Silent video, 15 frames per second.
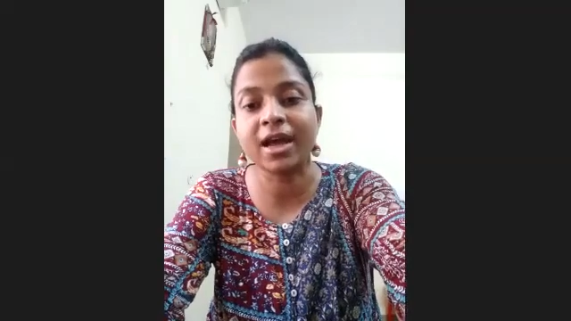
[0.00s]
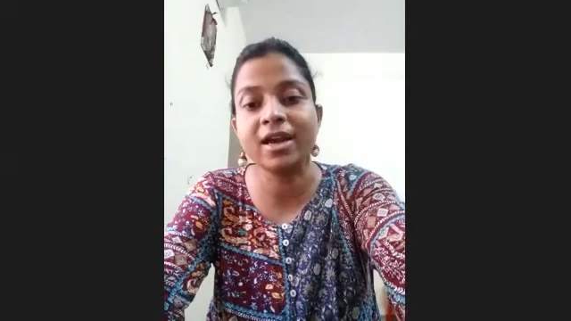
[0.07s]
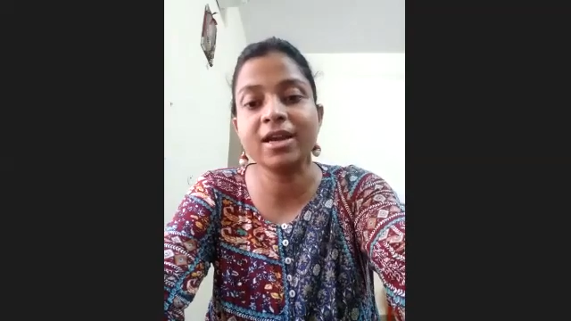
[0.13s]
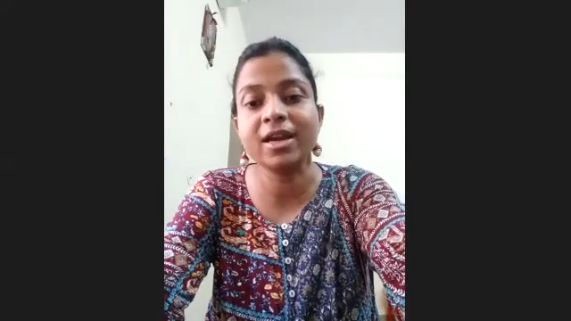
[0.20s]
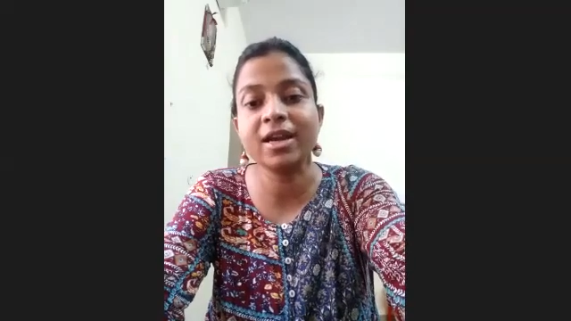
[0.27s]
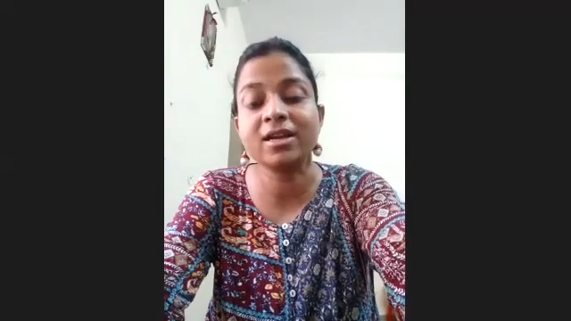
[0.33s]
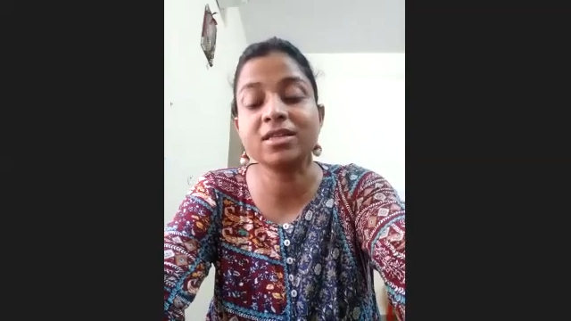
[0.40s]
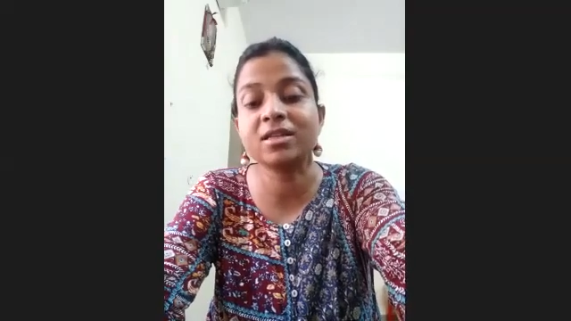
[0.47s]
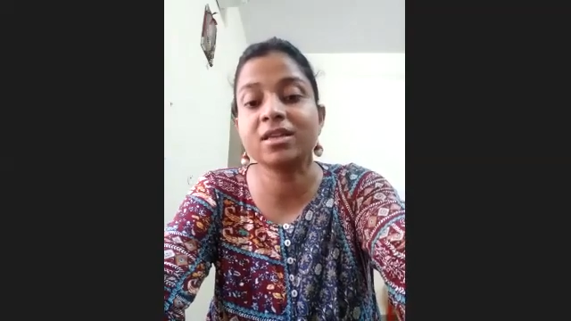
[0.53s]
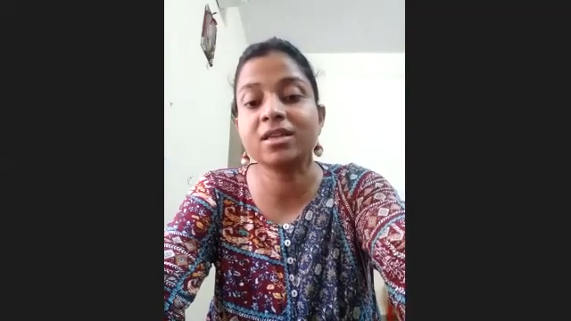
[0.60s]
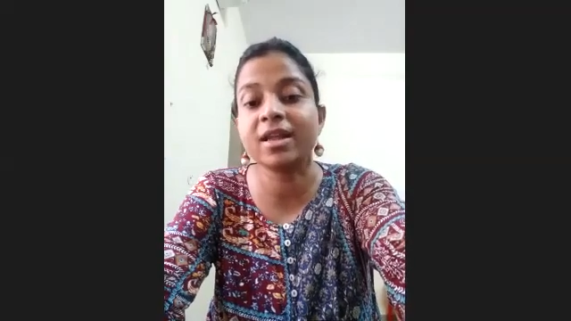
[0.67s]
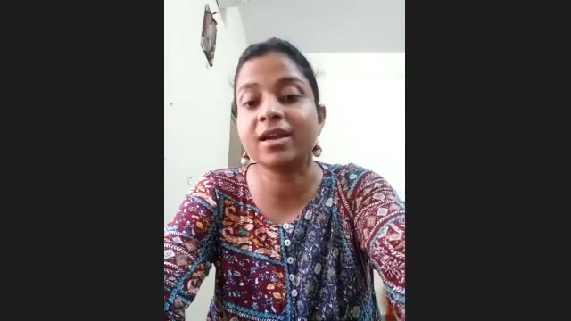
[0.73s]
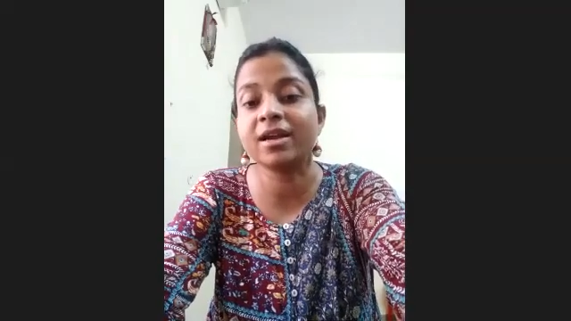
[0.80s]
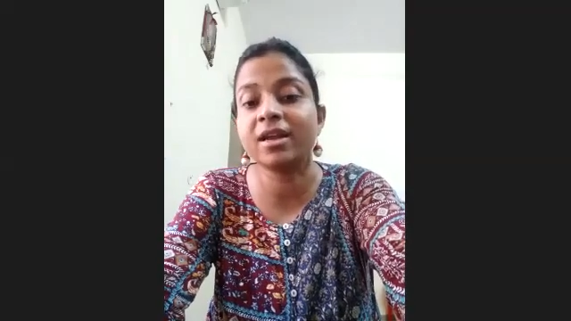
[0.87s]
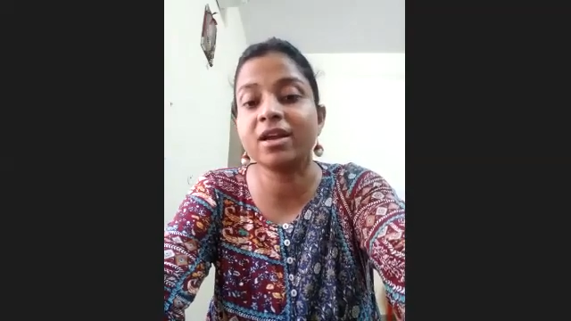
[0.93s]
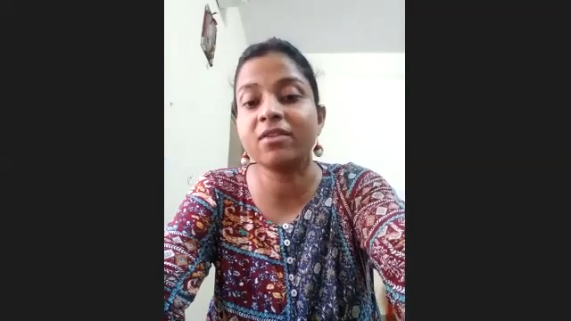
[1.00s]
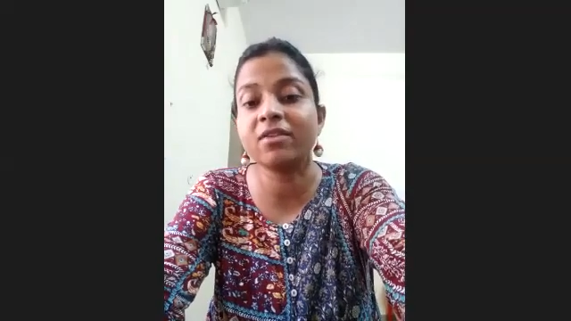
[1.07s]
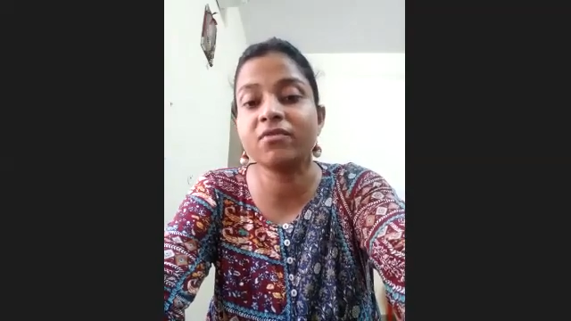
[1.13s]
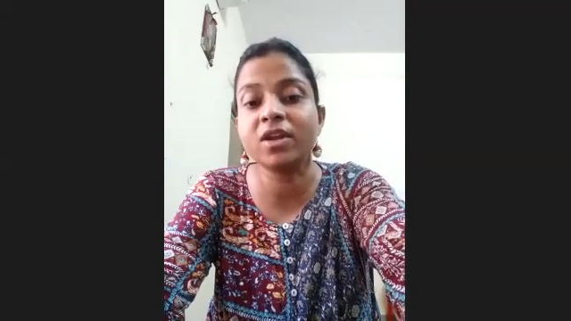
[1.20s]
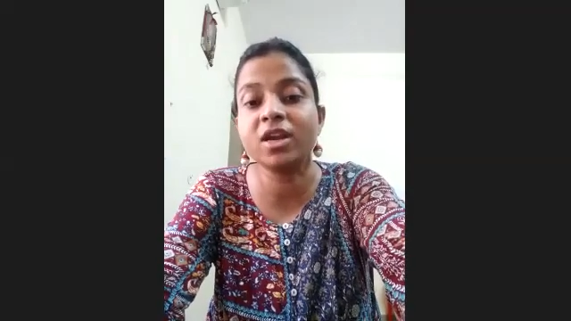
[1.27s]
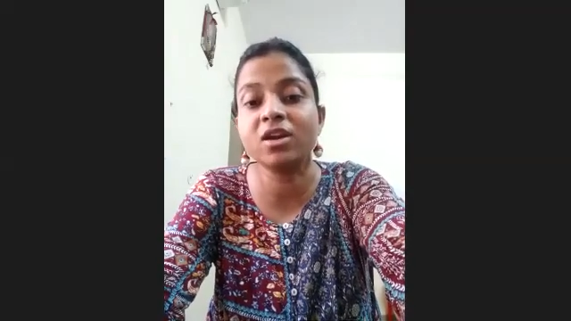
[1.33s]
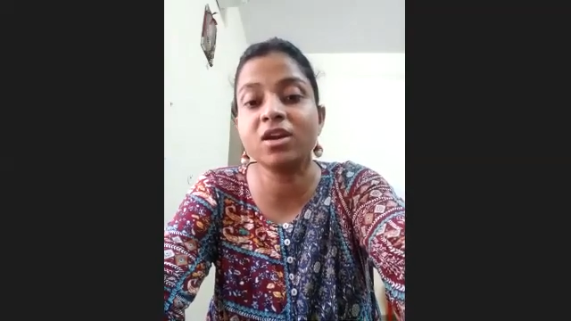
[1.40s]
it is creating a
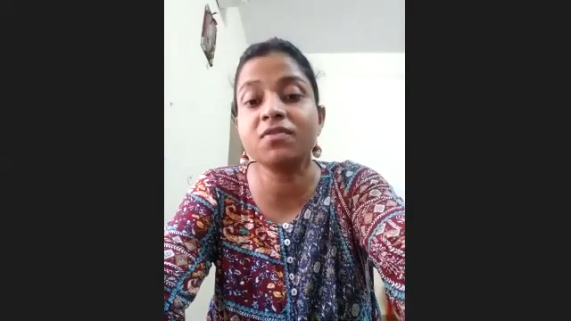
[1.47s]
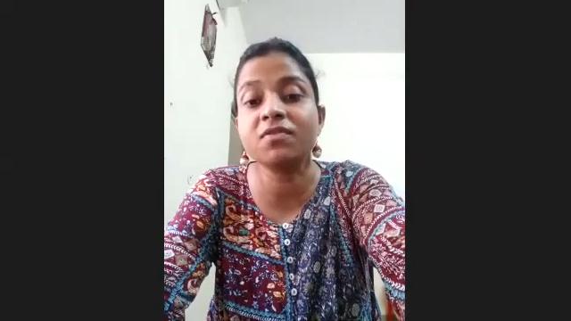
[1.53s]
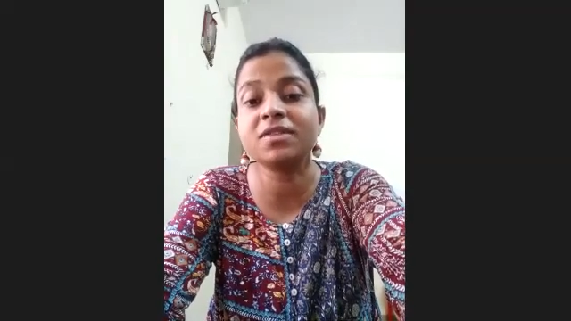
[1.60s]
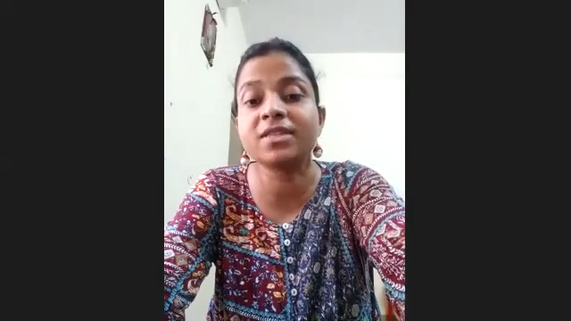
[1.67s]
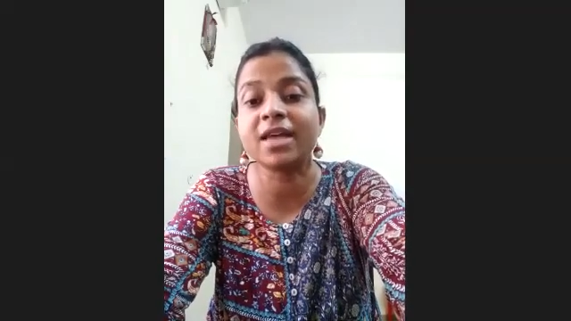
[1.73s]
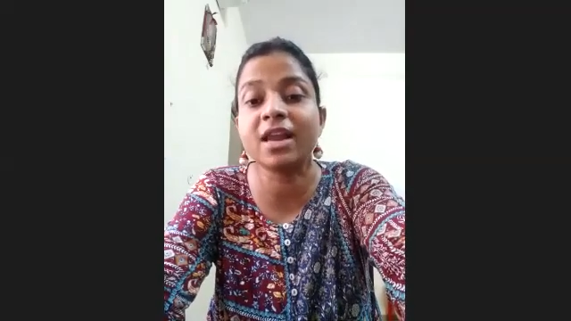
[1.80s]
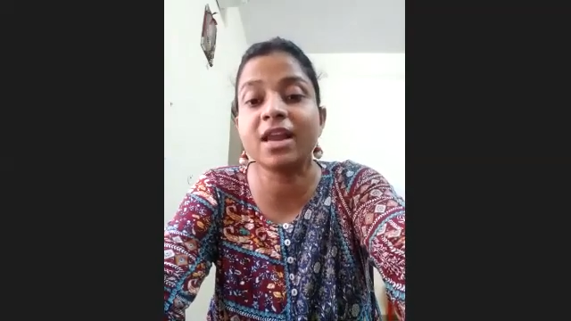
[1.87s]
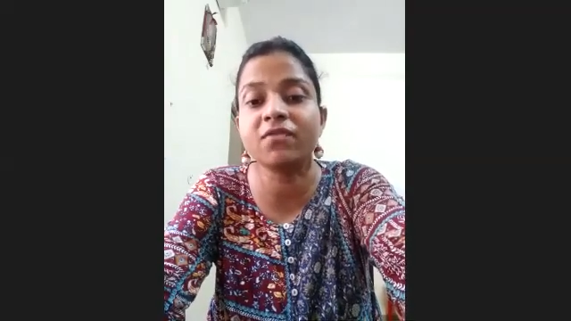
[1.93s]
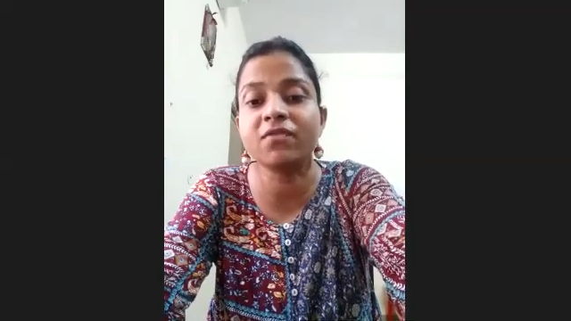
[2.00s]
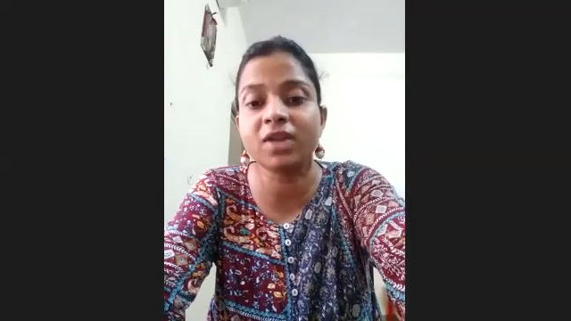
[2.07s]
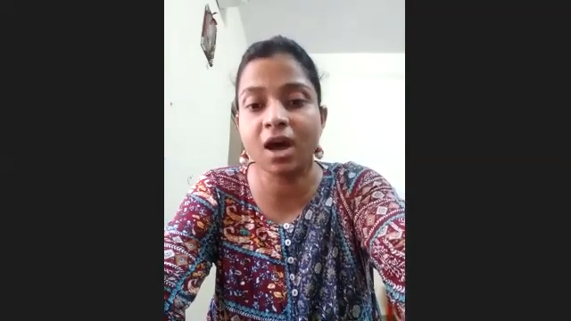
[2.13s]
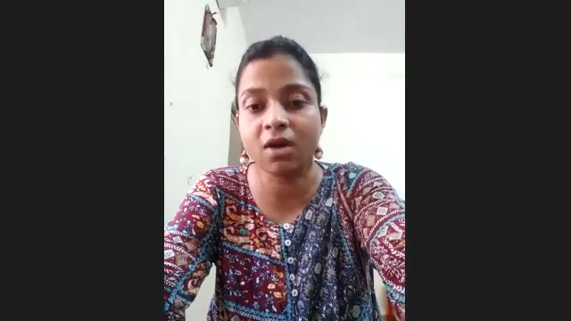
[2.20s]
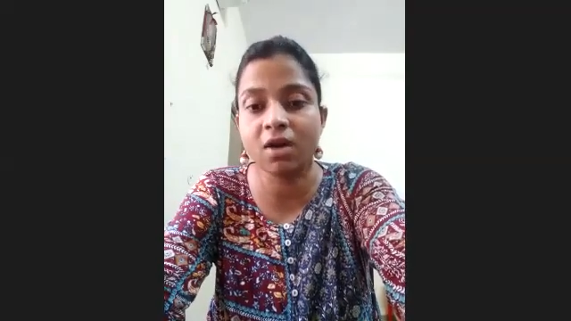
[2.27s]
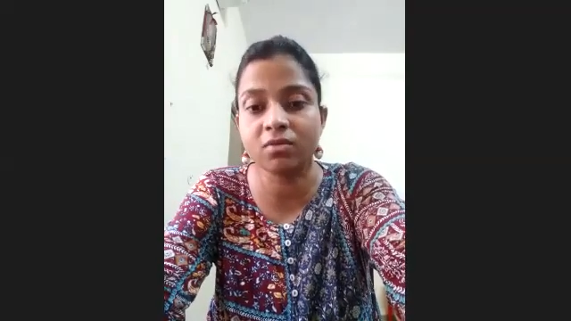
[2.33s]
feeling of self-doubt.